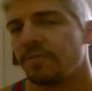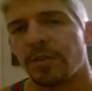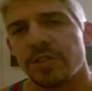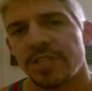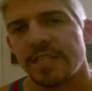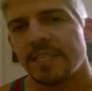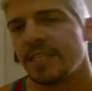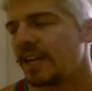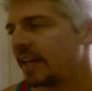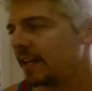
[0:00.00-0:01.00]
versions,
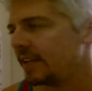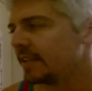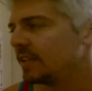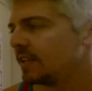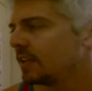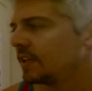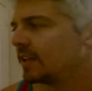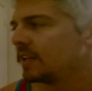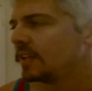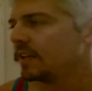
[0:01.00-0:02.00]
and
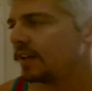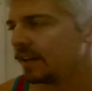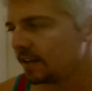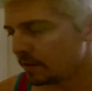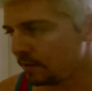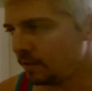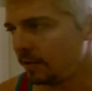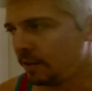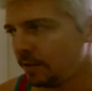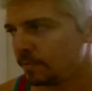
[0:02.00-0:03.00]

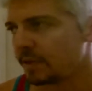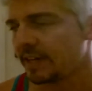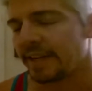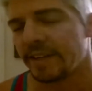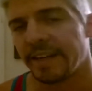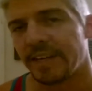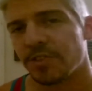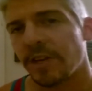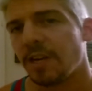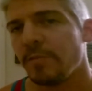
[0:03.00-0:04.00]
and I
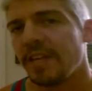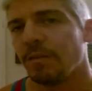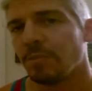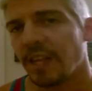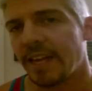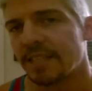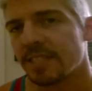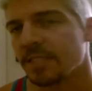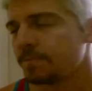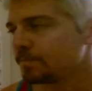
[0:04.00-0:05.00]
try to eat them less.